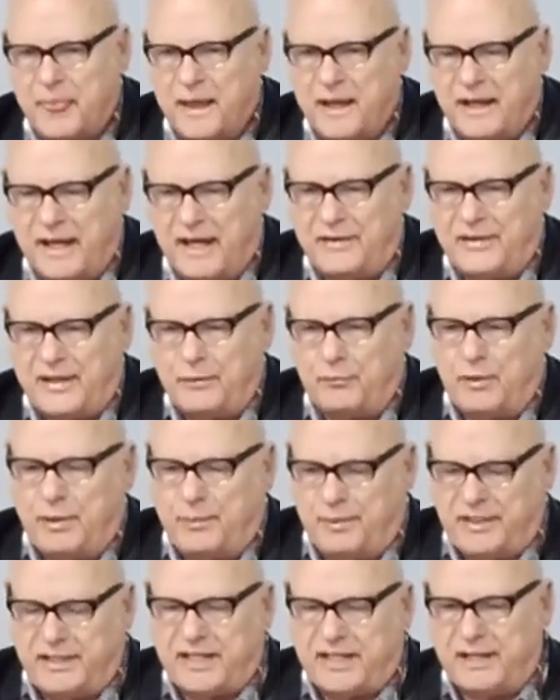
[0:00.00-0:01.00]
And then we
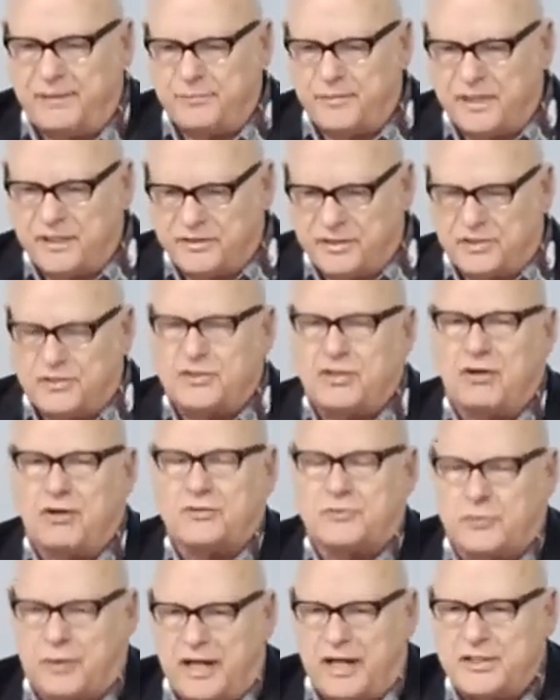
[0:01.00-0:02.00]
became the
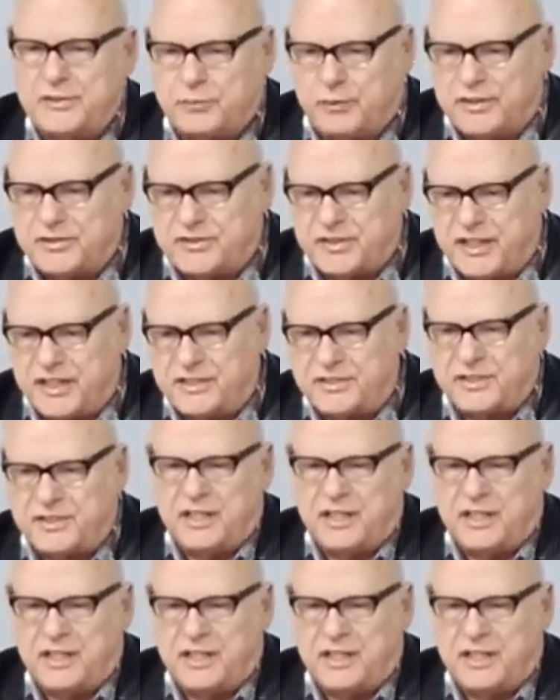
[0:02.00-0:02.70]
church race, which is